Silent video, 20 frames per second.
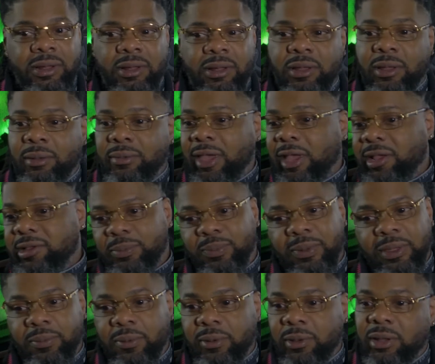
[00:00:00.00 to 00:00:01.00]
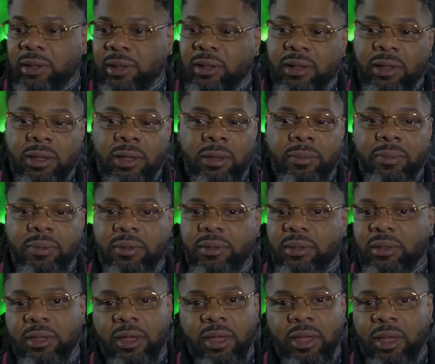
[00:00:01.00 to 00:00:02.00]
club, Asian people in the club, yeah.
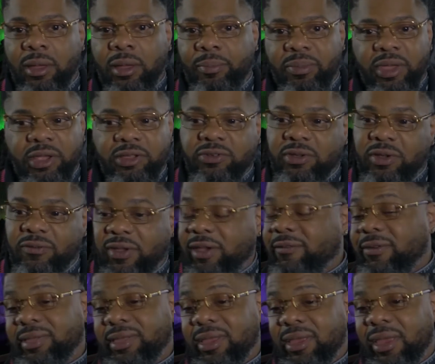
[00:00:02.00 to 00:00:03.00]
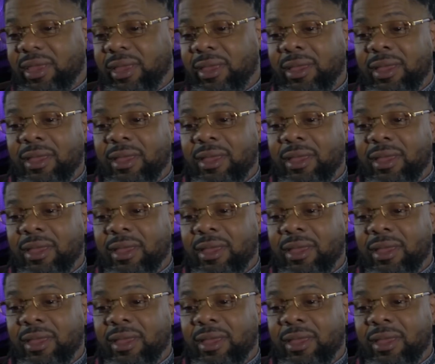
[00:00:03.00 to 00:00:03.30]
a, a mixture of everything.